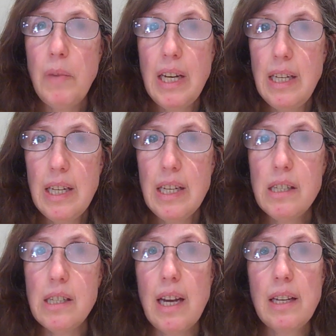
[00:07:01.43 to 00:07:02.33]
many
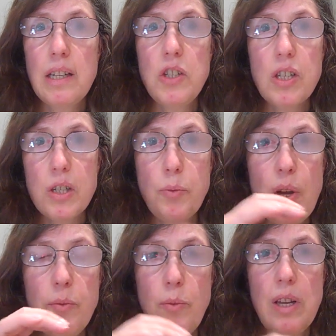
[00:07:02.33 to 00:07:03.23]
years, and I just
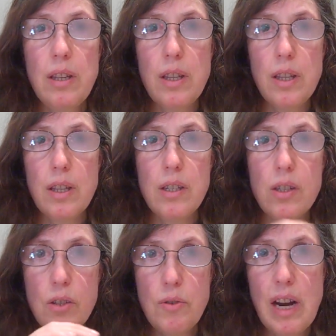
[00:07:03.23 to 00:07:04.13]
went with
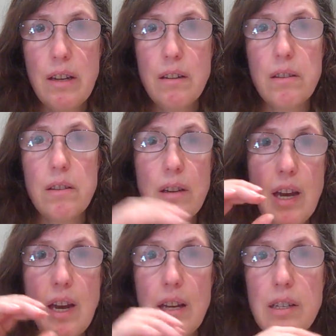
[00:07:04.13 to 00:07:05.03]
strength
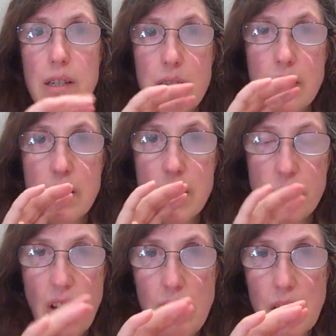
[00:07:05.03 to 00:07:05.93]
and
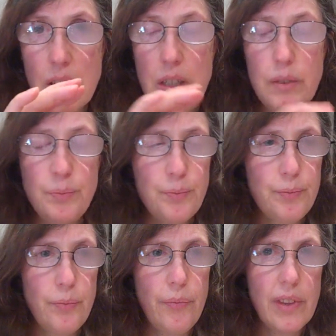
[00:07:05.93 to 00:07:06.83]
spherical,
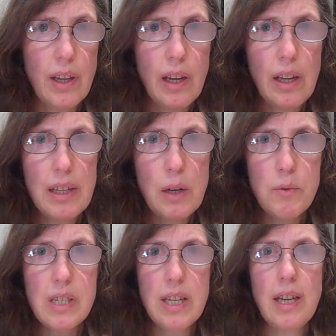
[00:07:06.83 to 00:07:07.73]
and
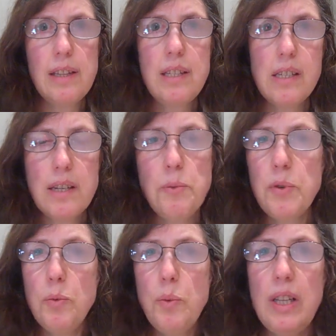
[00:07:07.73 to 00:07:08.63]
that was it. And this time I
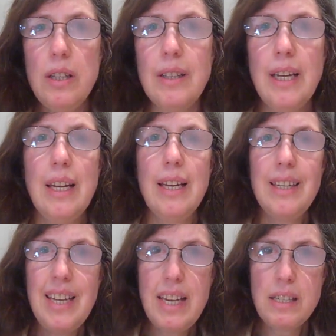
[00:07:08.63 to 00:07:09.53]
thought, well,
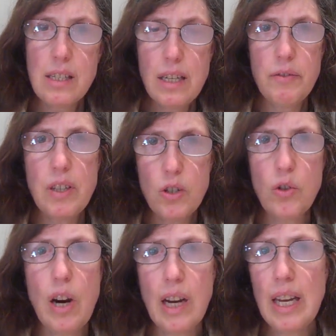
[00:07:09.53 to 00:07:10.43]
let's give it a
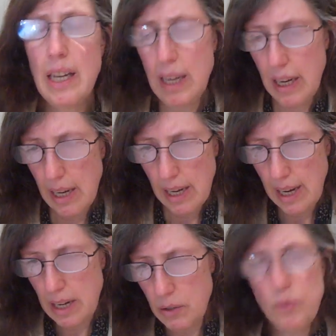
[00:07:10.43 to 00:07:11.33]
try.
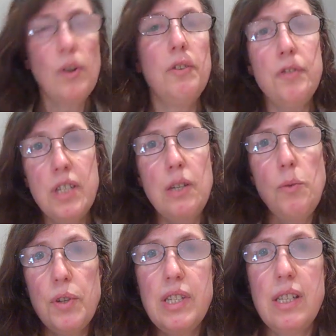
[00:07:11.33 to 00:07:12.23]
And obviously
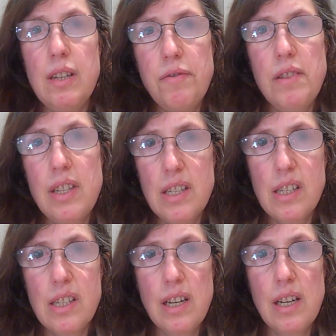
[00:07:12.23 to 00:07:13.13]
what is different
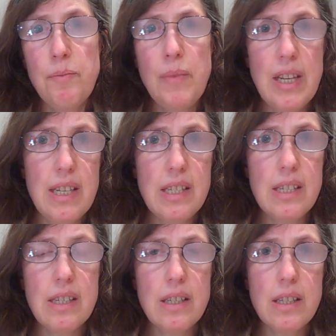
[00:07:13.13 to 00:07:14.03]
this time
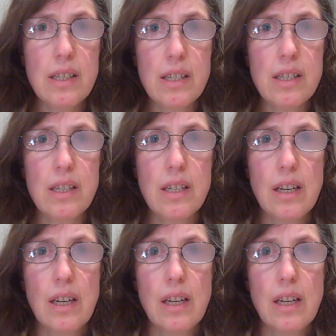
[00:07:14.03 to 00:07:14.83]
is that